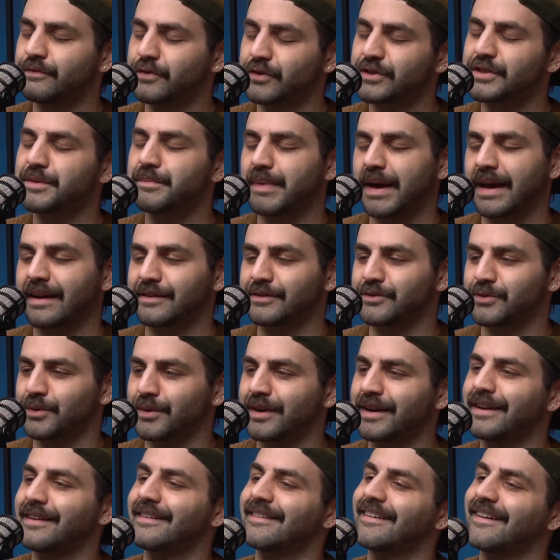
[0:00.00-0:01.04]
For some
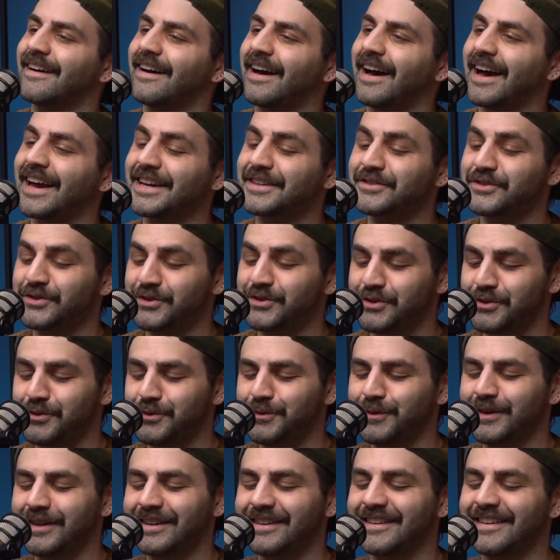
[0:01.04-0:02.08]
backstory, I
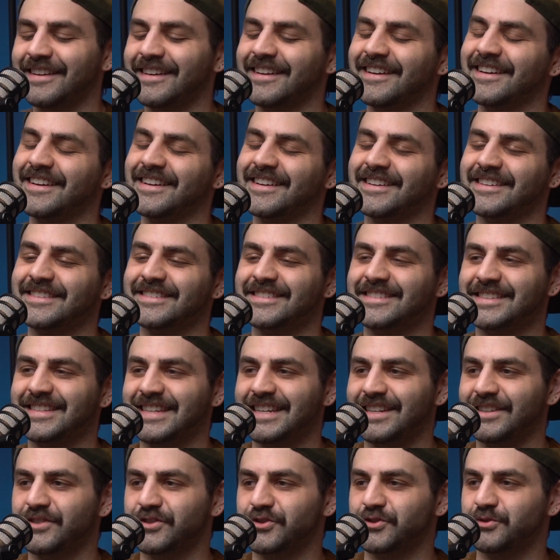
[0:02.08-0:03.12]
do
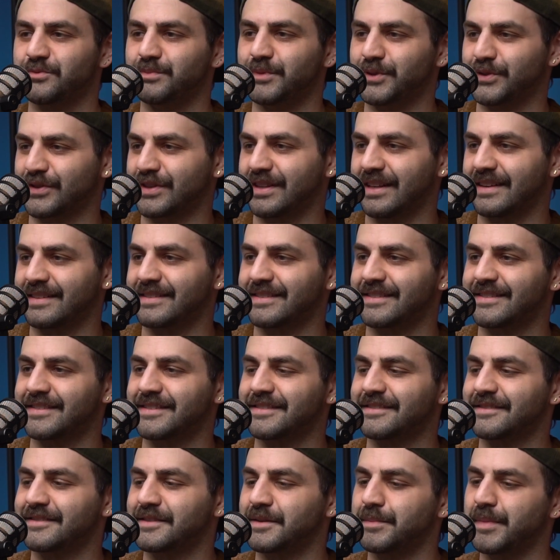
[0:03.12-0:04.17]
teach music classes
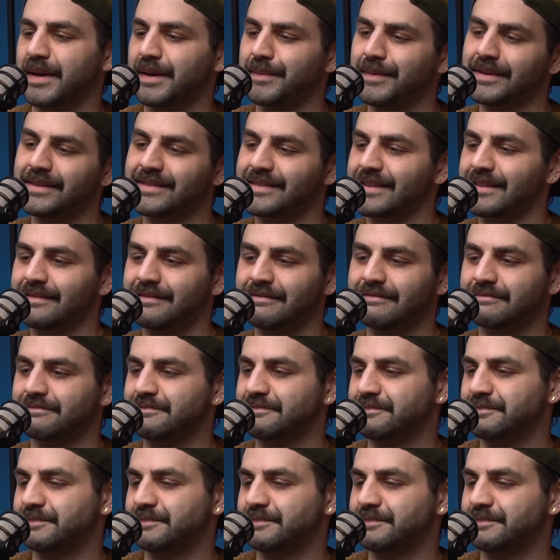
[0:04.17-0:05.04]
to babies, and